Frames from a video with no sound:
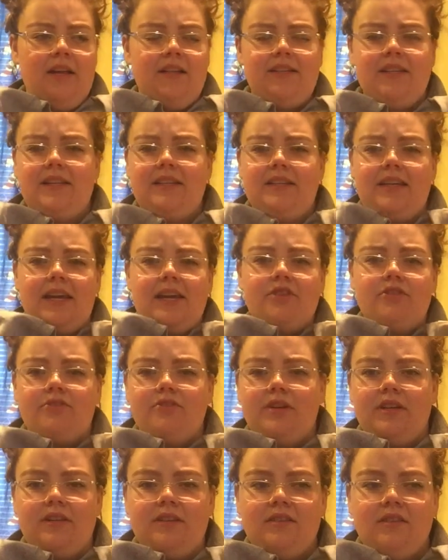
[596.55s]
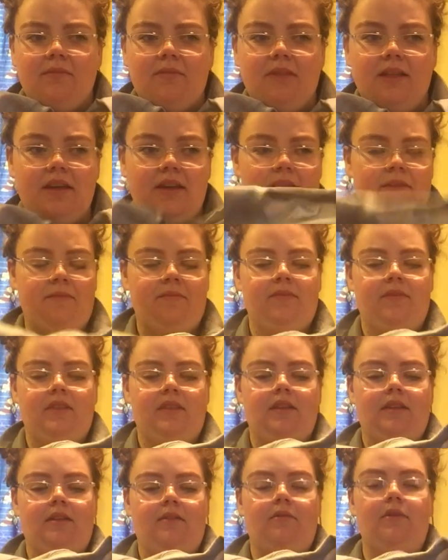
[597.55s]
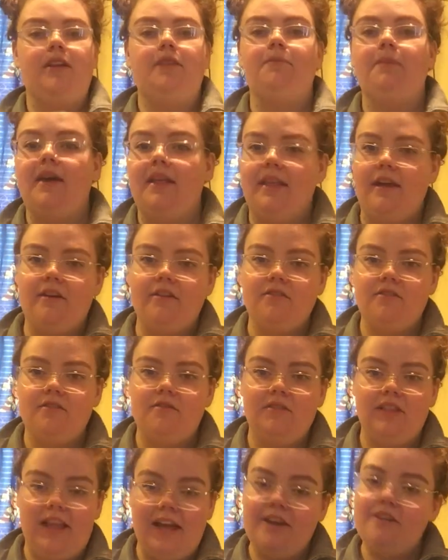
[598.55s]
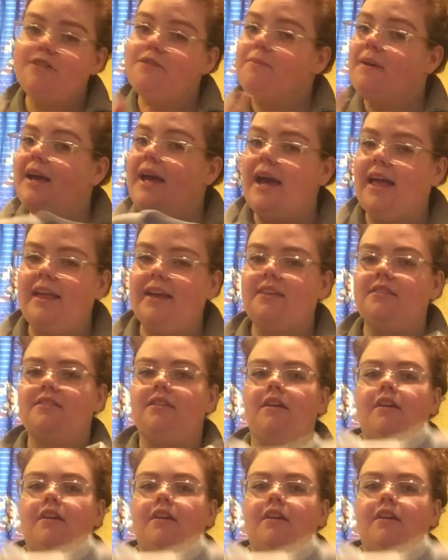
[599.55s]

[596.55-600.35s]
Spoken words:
It's like tangerine something, It's by Letters by Alex